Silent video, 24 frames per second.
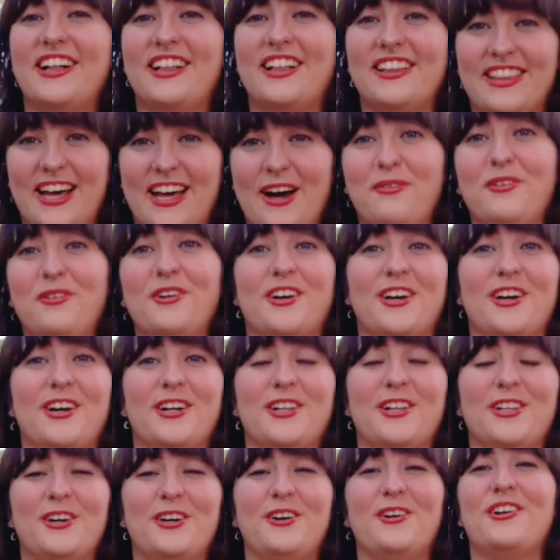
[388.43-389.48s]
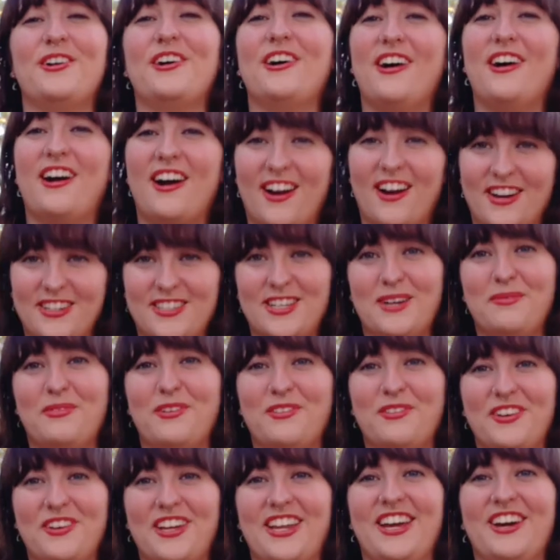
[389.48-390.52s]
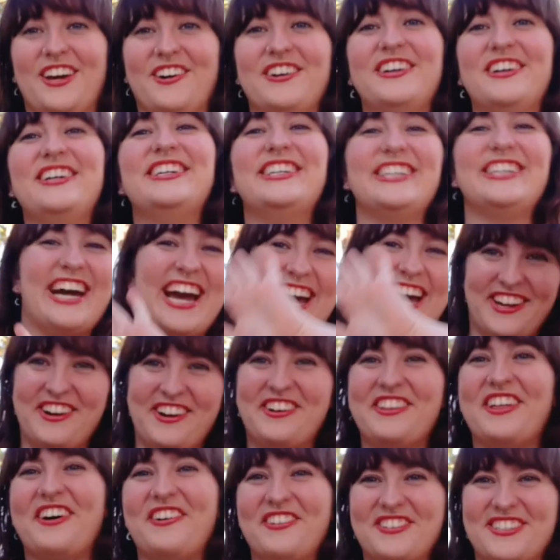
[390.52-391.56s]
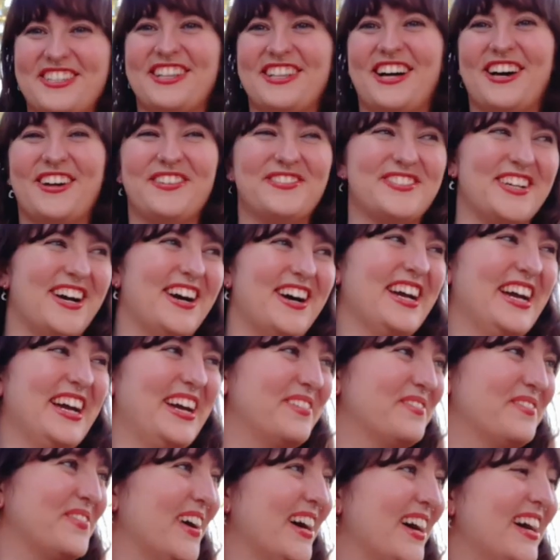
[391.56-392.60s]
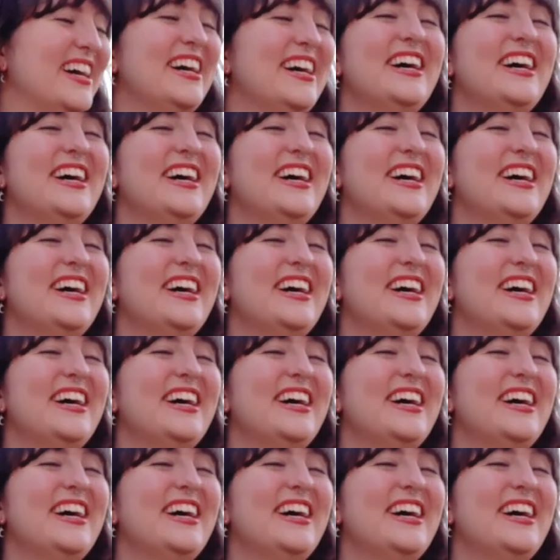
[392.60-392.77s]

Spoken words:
that will conclude our double video. I know that was a lot of talking, but